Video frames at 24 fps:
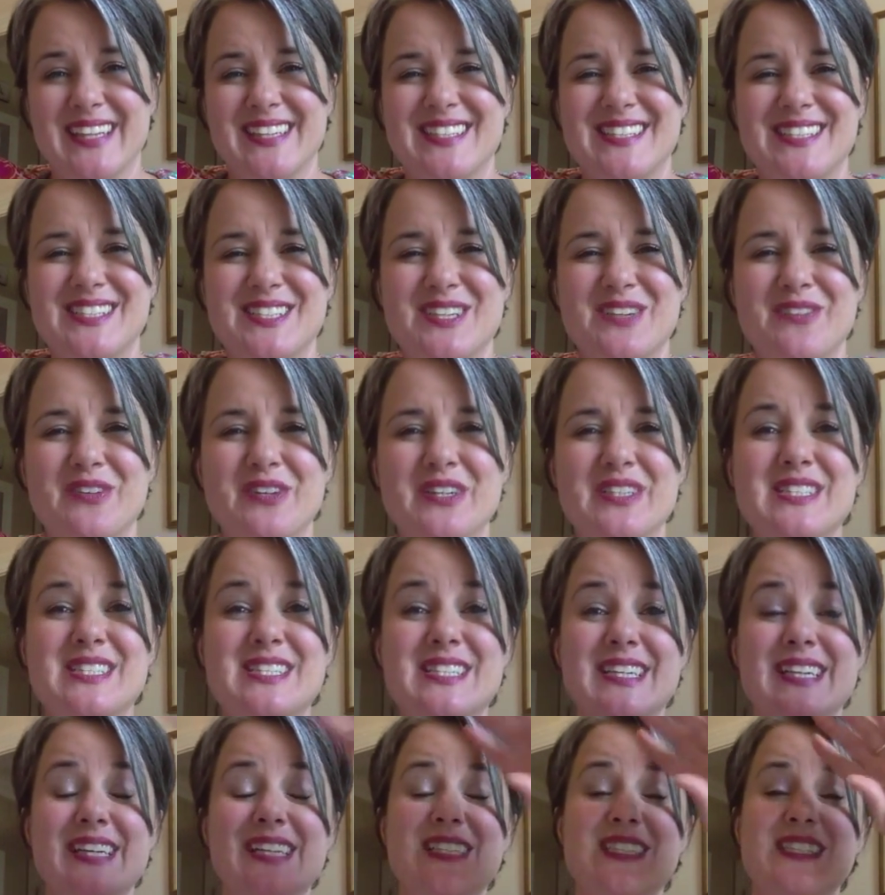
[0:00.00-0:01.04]
Silver and
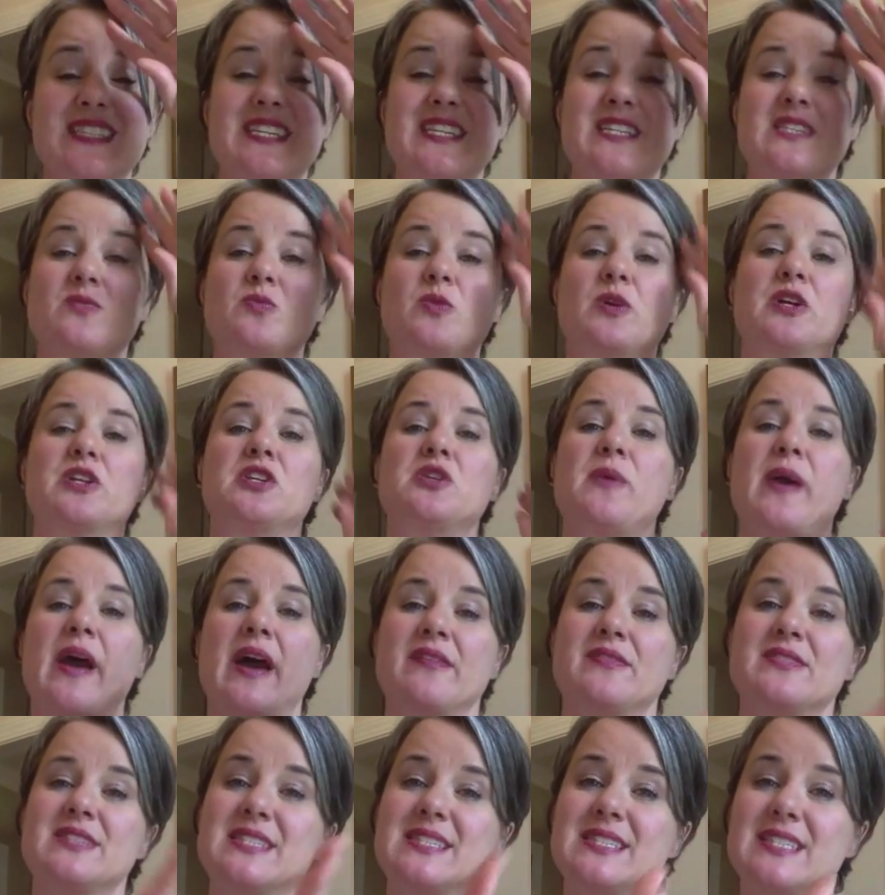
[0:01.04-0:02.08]
6 is where you
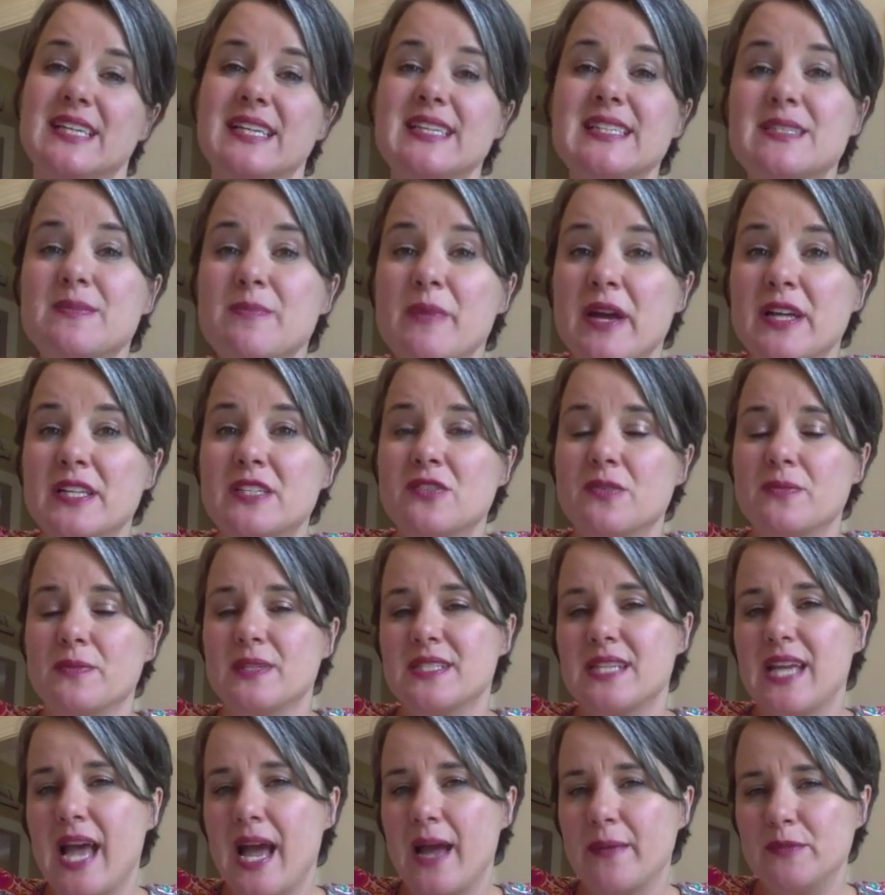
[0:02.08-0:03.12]
have 6 months from the
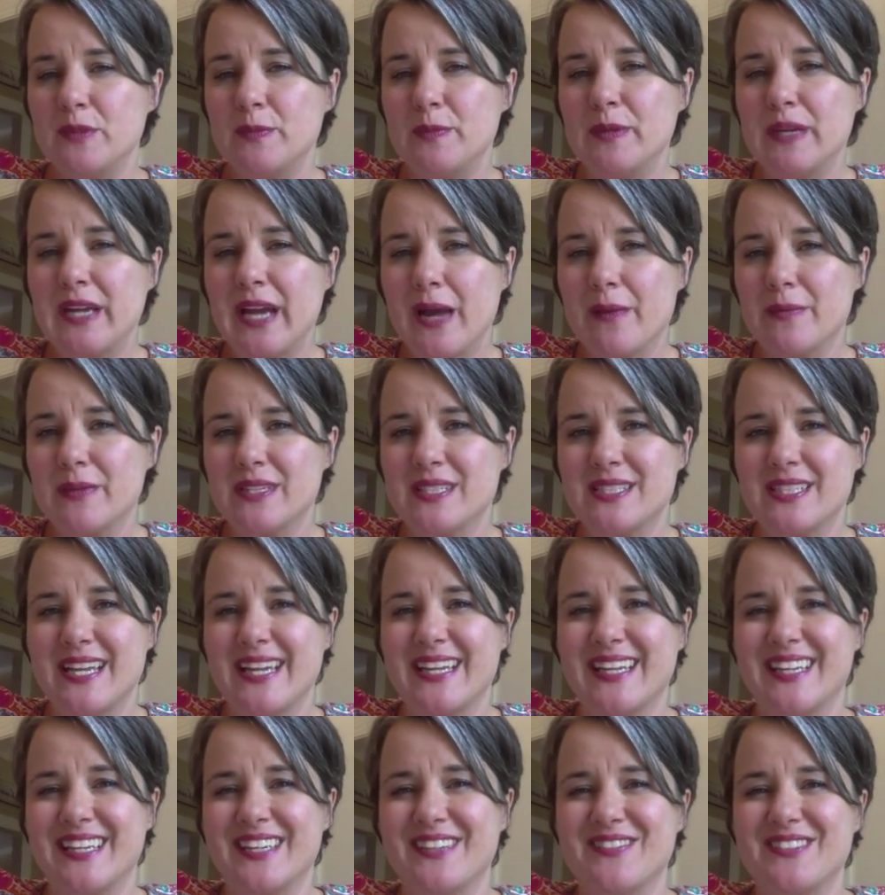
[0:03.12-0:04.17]
time you become
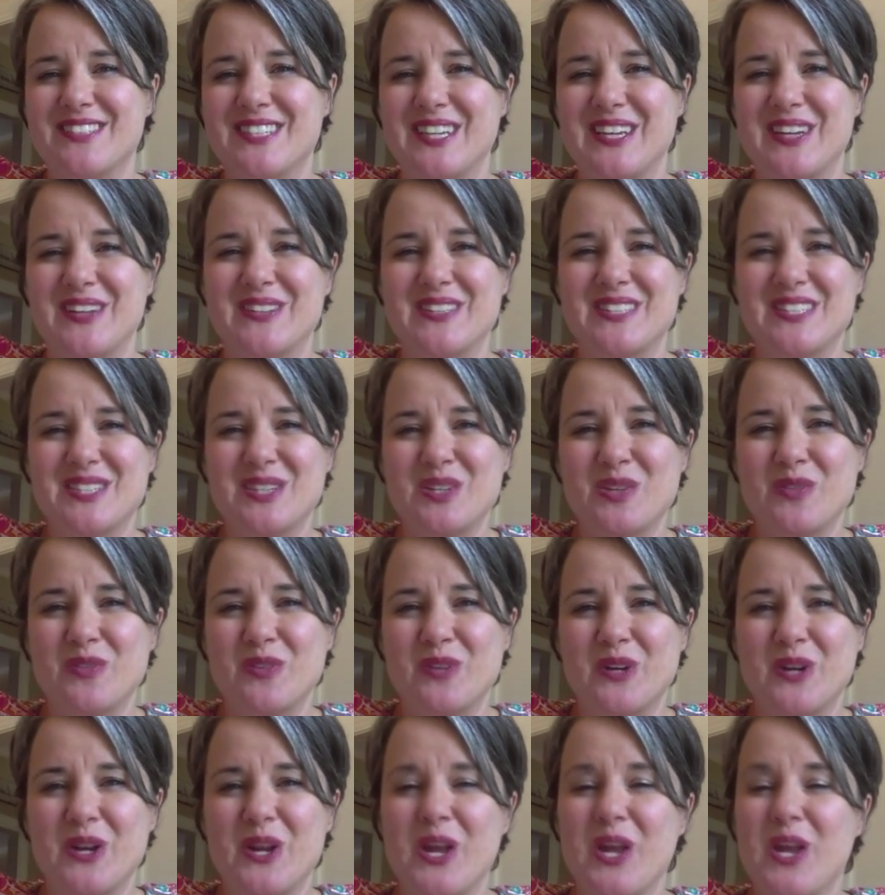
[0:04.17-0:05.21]
executive to go
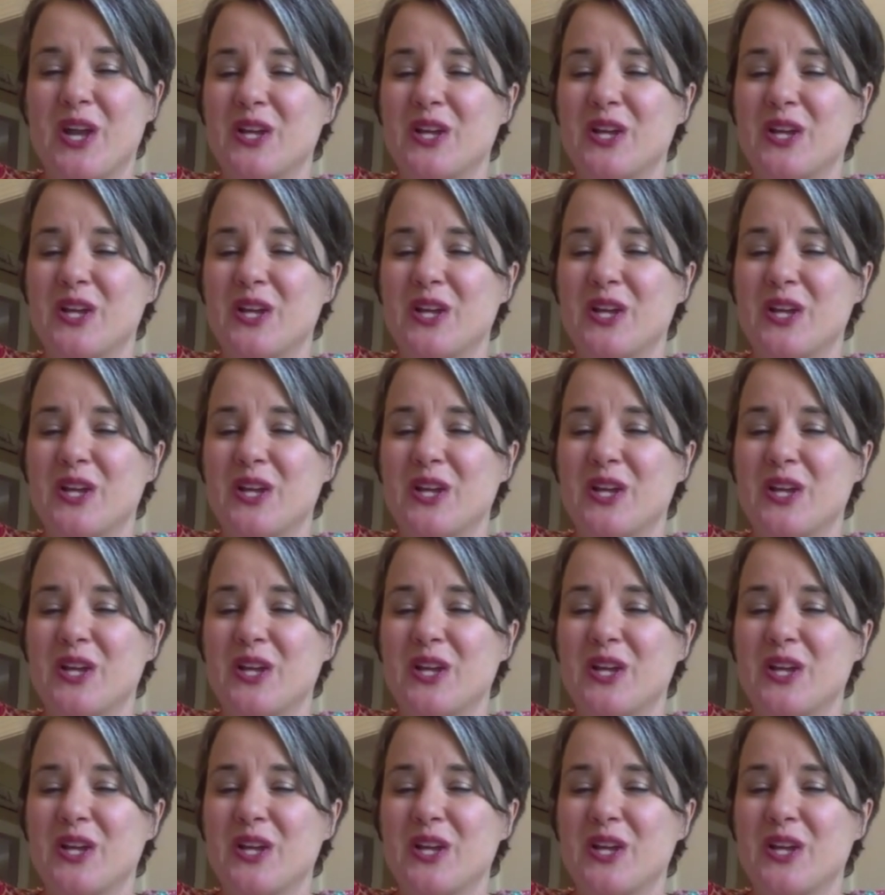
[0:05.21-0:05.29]
silver.